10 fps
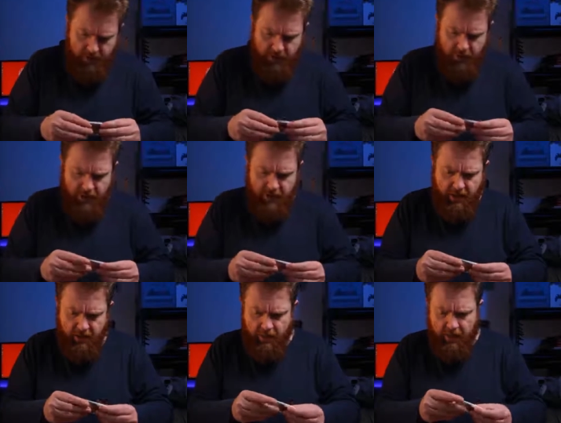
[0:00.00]
What do you
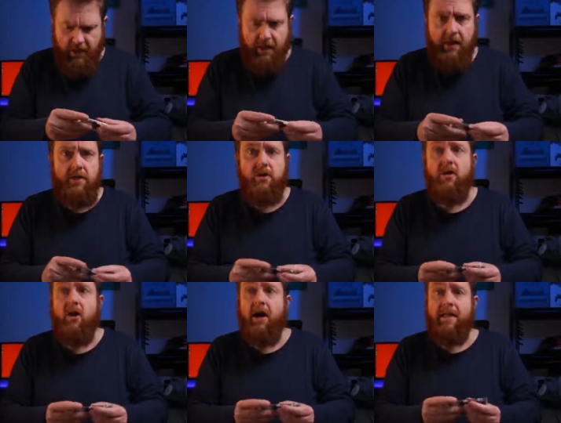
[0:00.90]
think of the new
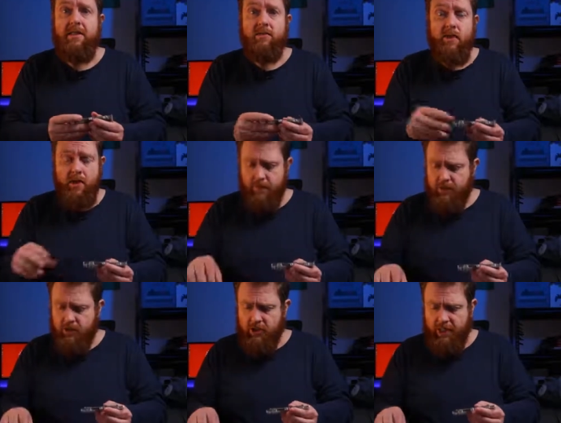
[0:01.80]
lighting as well? I've
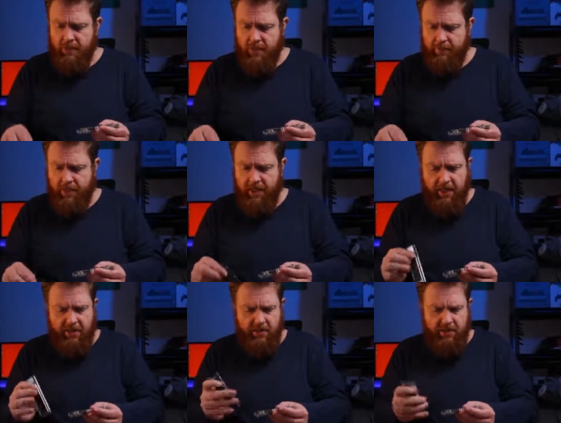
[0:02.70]
just changed it up in
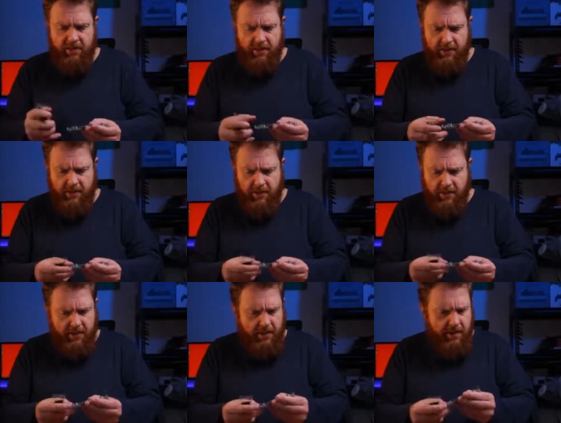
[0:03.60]
here just to
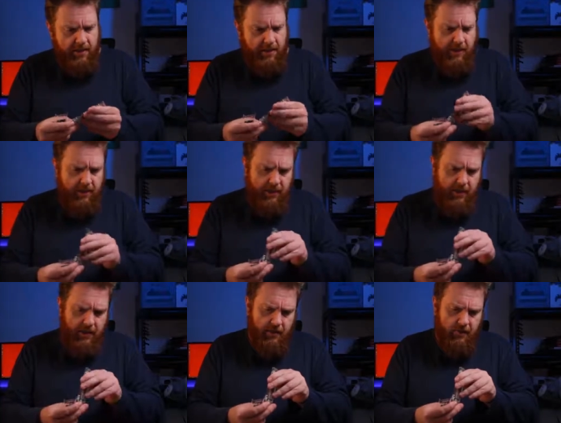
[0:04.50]

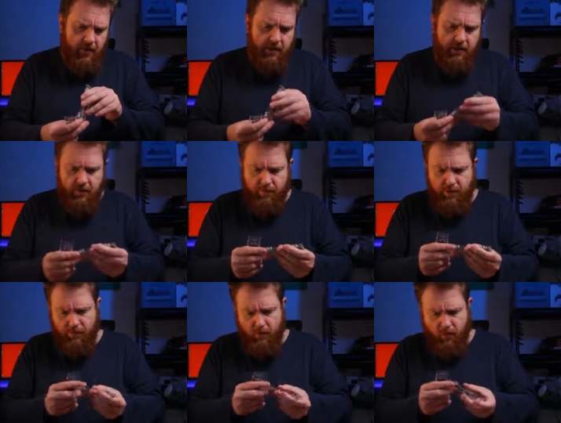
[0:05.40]
give it a little
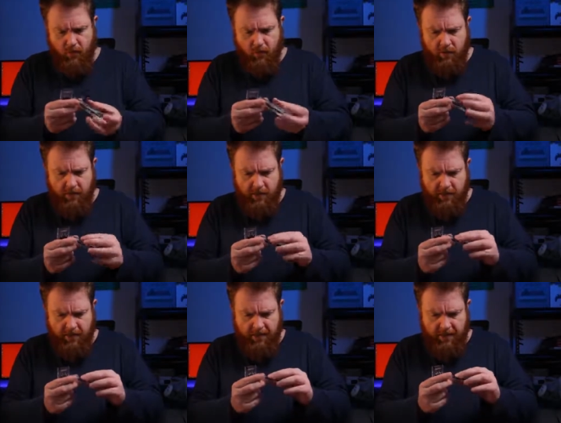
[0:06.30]
bit more
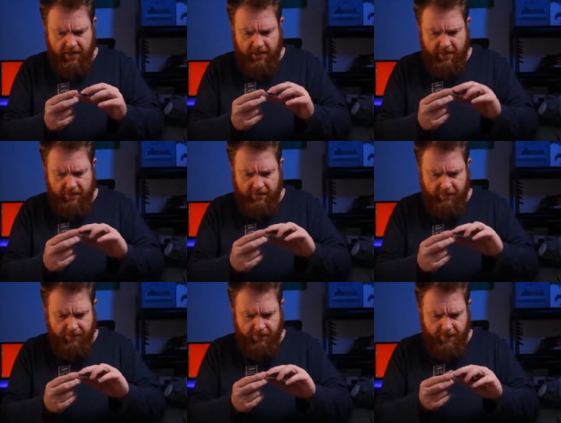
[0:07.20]
color,
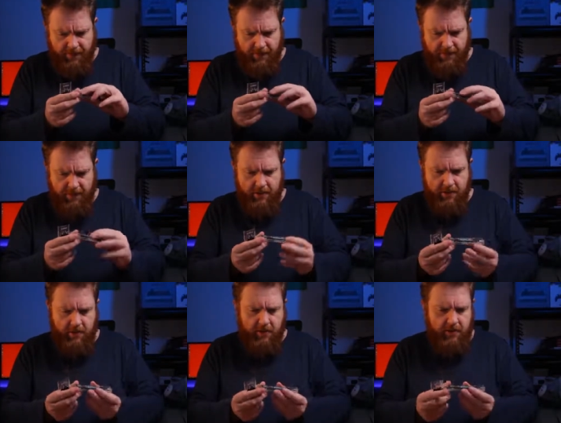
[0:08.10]

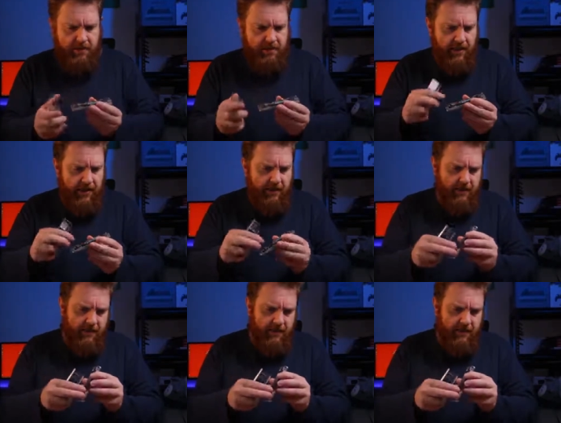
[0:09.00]
you could say.